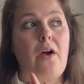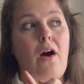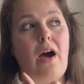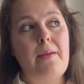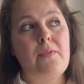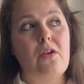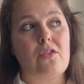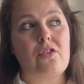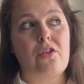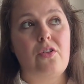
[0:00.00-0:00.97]
I'm
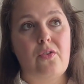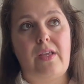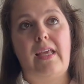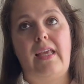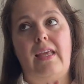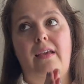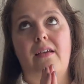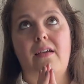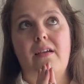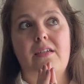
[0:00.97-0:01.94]
not looking
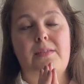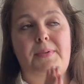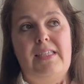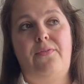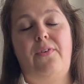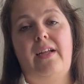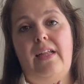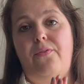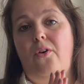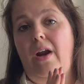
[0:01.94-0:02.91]

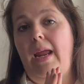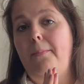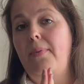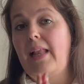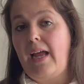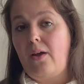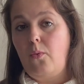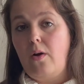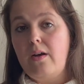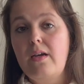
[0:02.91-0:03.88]
specifically for a black
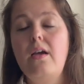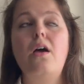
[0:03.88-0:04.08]
one,